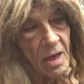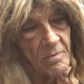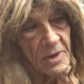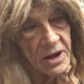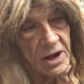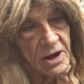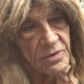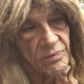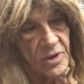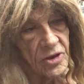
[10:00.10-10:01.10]
magnetic
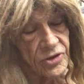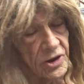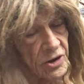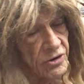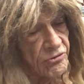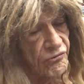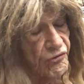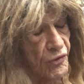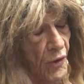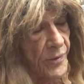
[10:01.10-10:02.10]
fields, and a
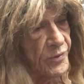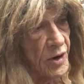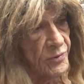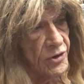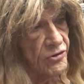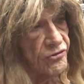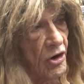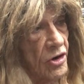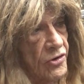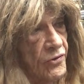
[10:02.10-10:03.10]
disruptive
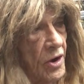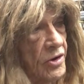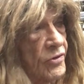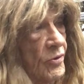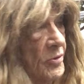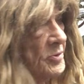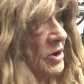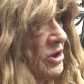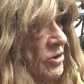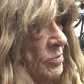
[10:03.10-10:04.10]
discharge transformer
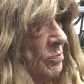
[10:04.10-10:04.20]
is